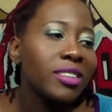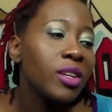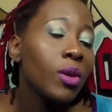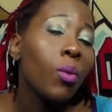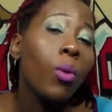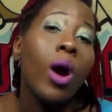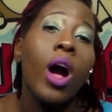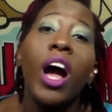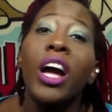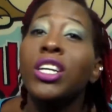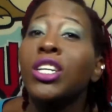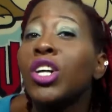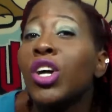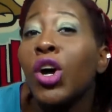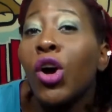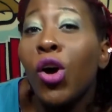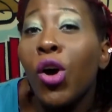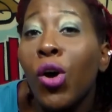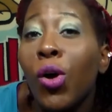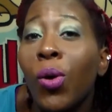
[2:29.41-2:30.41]
you want to
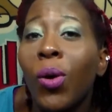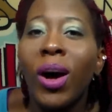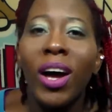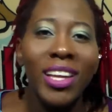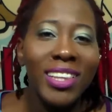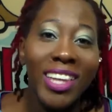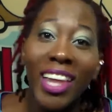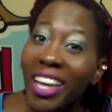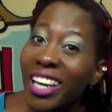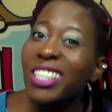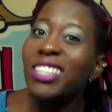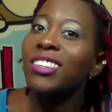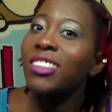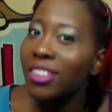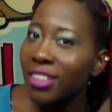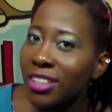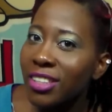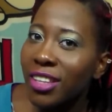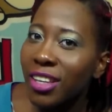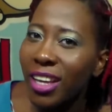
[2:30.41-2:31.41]
go, like,
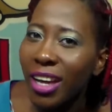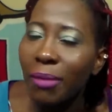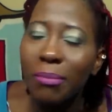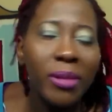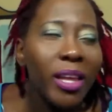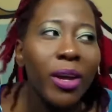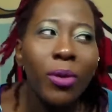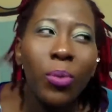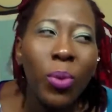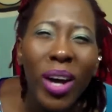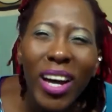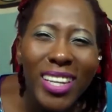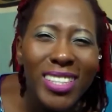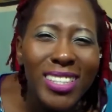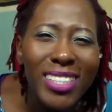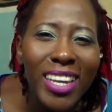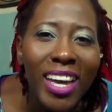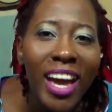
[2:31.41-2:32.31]
I'm like, what?